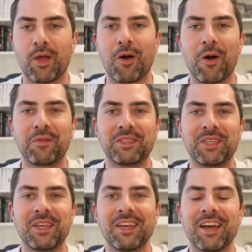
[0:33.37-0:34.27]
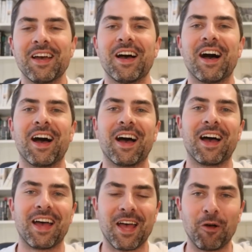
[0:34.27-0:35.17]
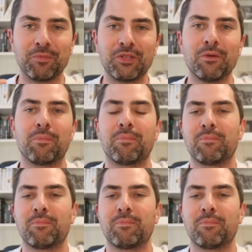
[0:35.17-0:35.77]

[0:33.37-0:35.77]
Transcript: obviously uh, helps you